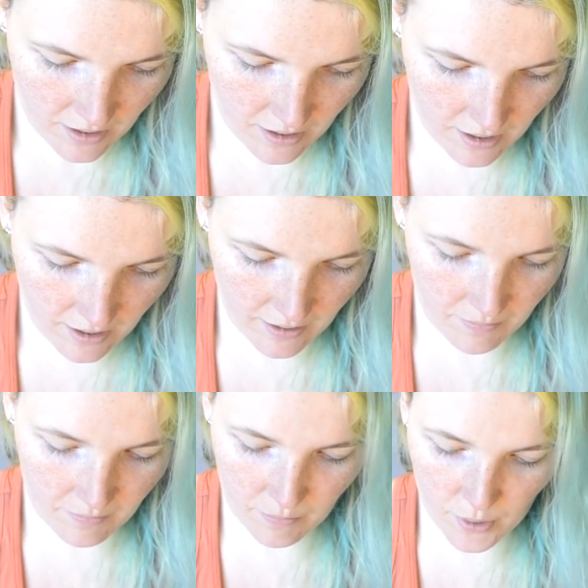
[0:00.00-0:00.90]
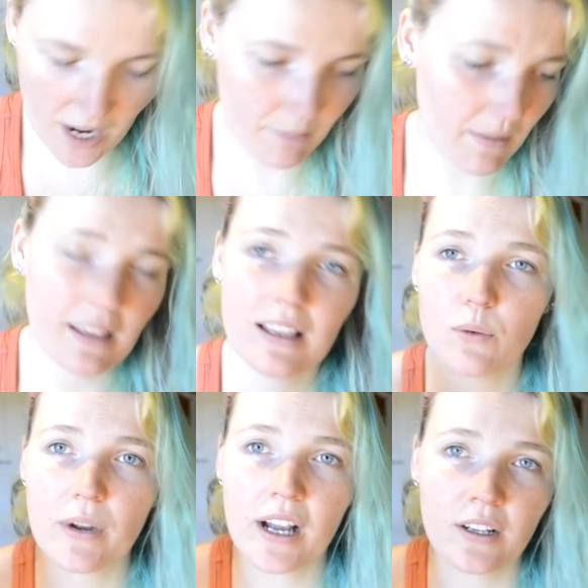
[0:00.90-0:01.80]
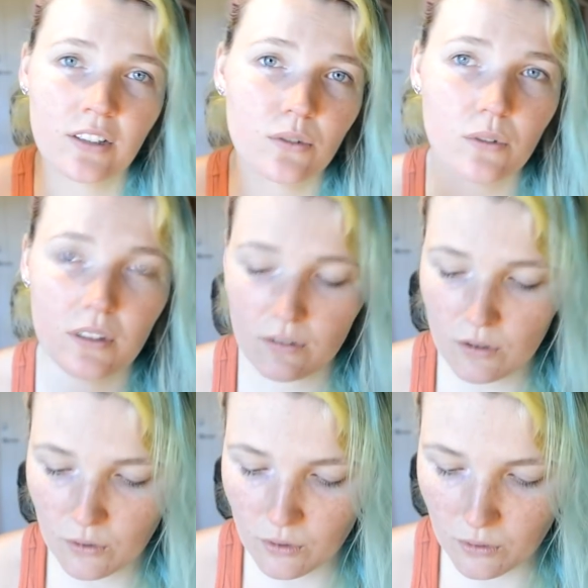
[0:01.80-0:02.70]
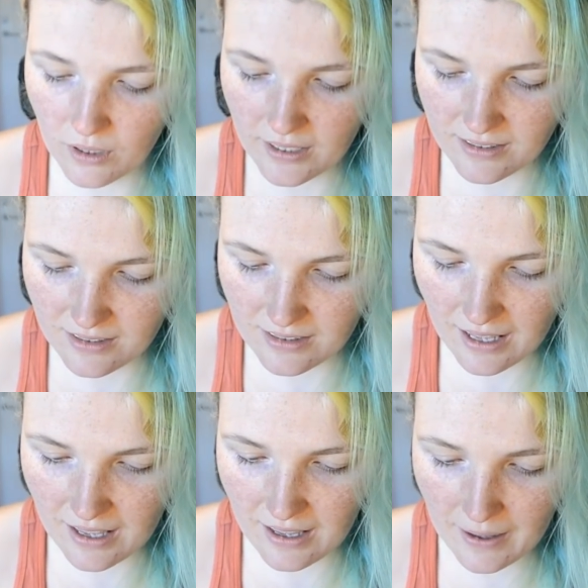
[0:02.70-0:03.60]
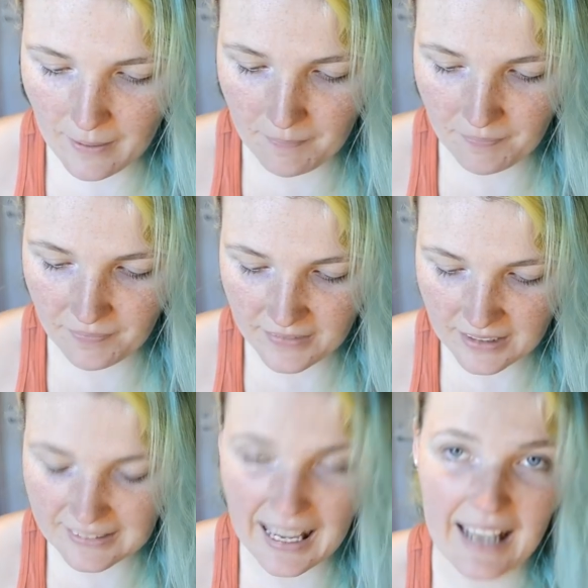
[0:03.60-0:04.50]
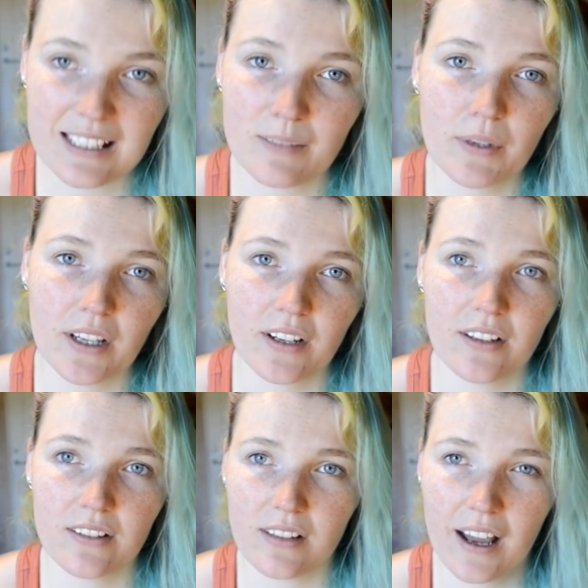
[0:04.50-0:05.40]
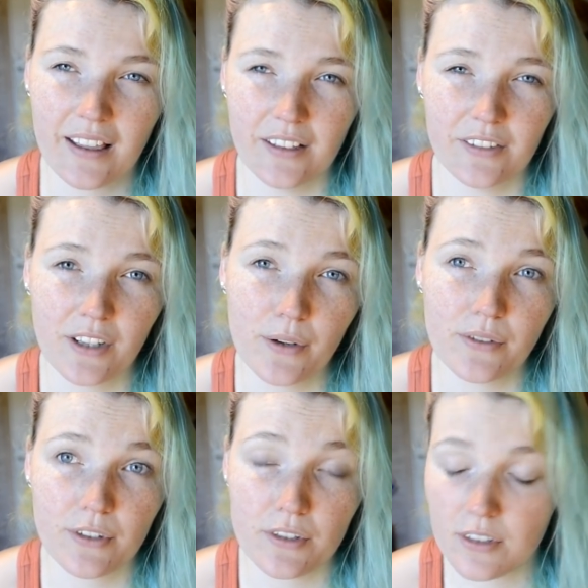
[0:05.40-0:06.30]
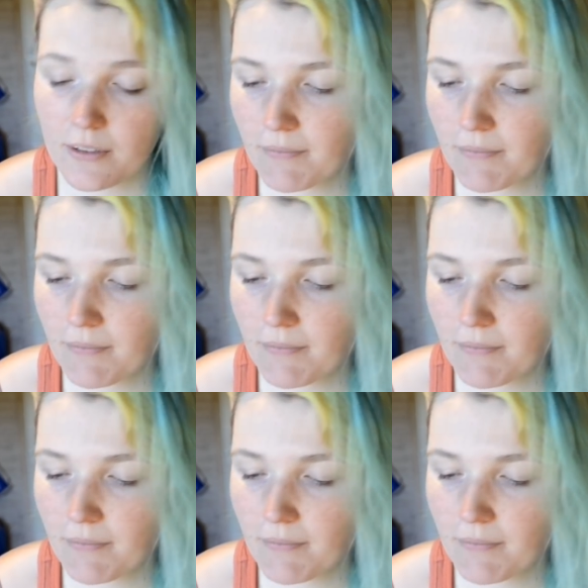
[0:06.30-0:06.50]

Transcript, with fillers: Um, but I'm either way going to do, to do this um, last because eyeliner goes first.